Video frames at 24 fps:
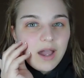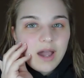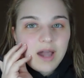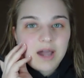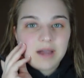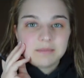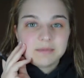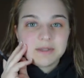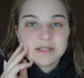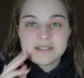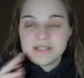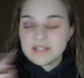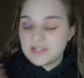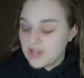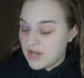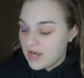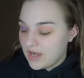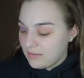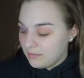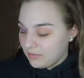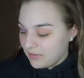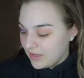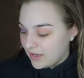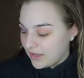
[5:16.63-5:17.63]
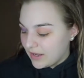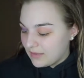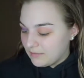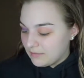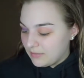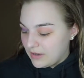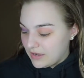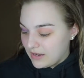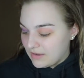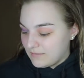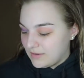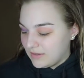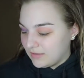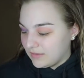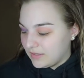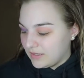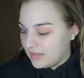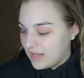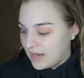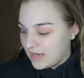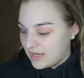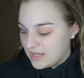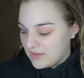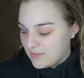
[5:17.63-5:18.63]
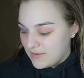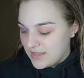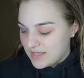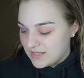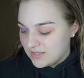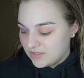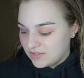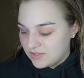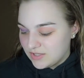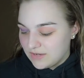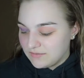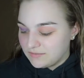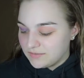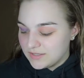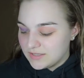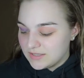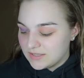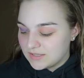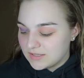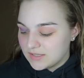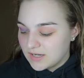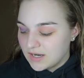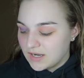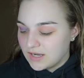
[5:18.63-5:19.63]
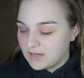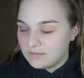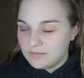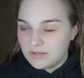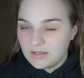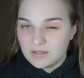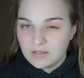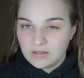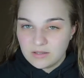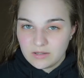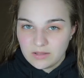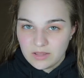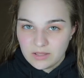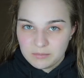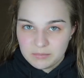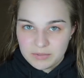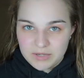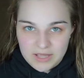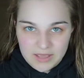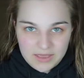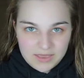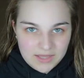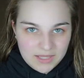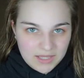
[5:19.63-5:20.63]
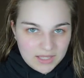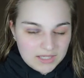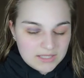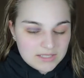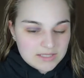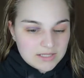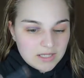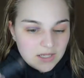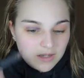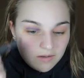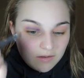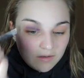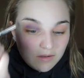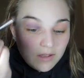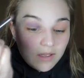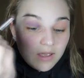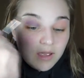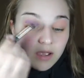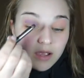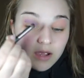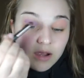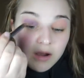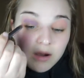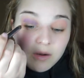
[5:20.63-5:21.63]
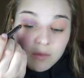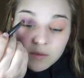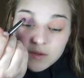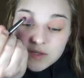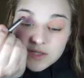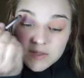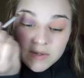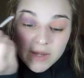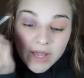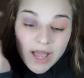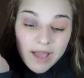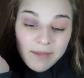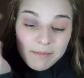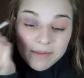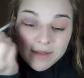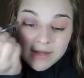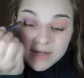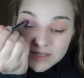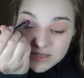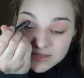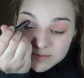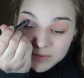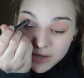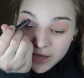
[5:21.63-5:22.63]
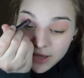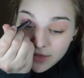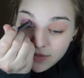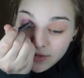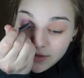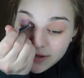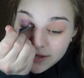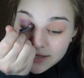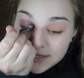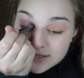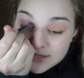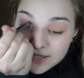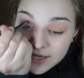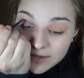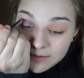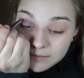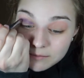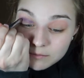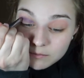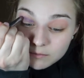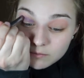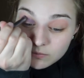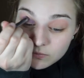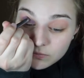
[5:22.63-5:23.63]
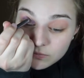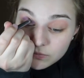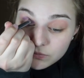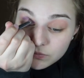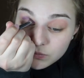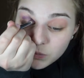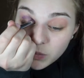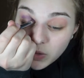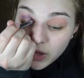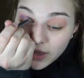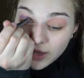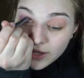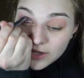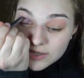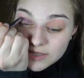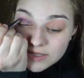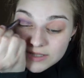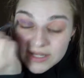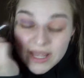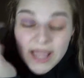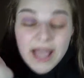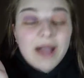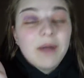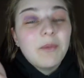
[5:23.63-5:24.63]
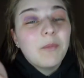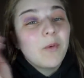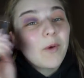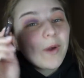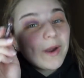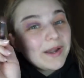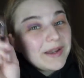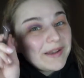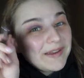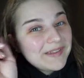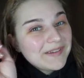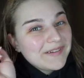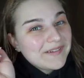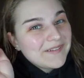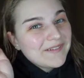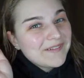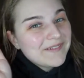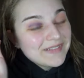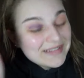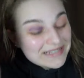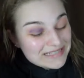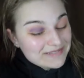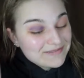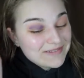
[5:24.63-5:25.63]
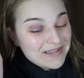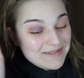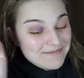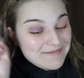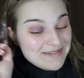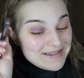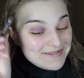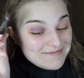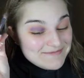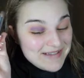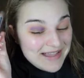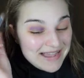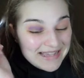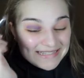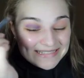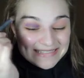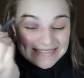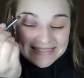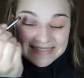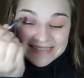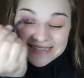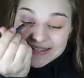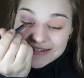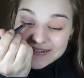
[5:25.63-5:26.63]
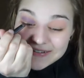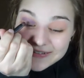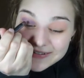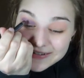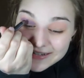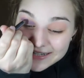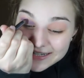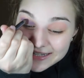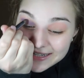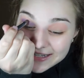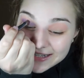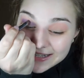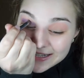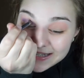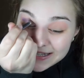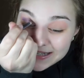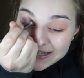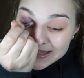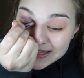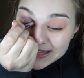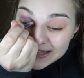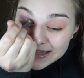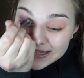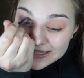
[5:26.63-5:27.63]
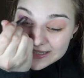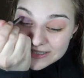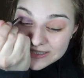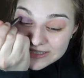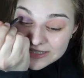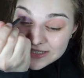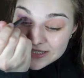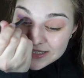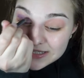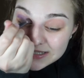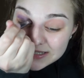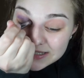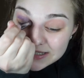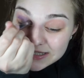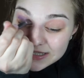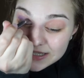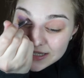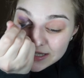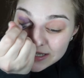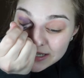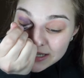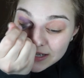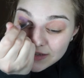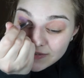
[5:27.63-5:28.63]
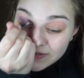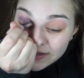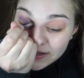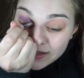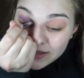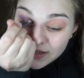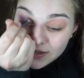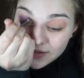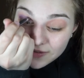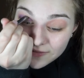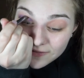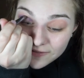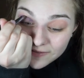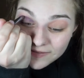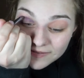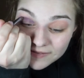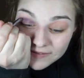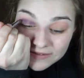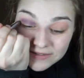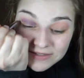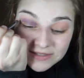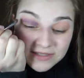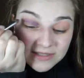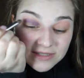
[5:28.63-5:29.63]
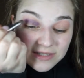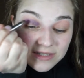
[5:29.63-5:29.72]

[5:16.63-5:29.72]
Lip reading: because the shade I'm planning on putting on my lid anyway is Jeffree Star, and you know they're like pretty thick, so we'll see what happens. But like I said, well, I should say I warned you, this might be a mess, so let's just see how it goes.